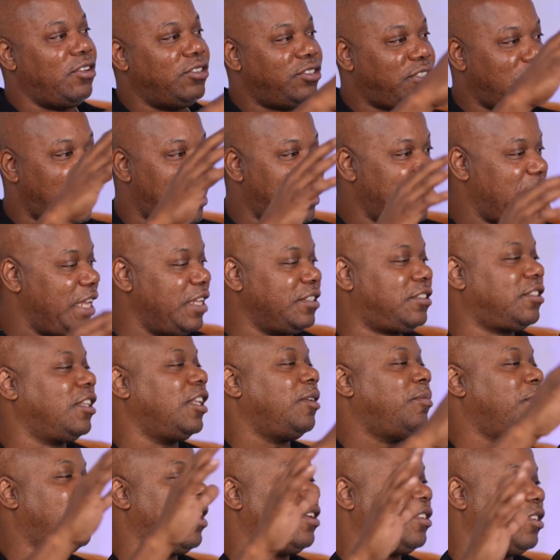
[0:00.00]
Jon instantly
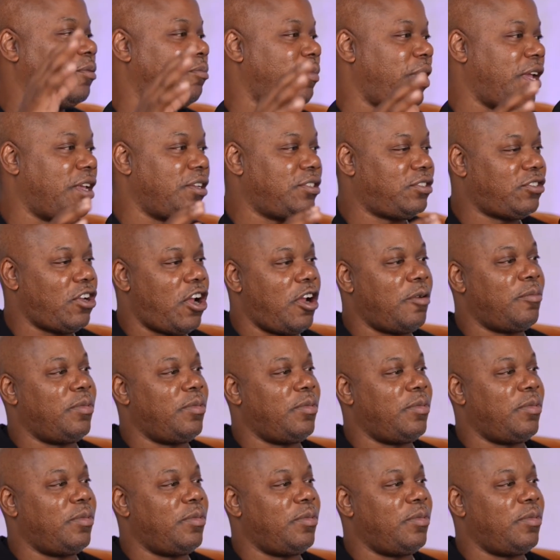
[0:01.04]
becomes a mega star,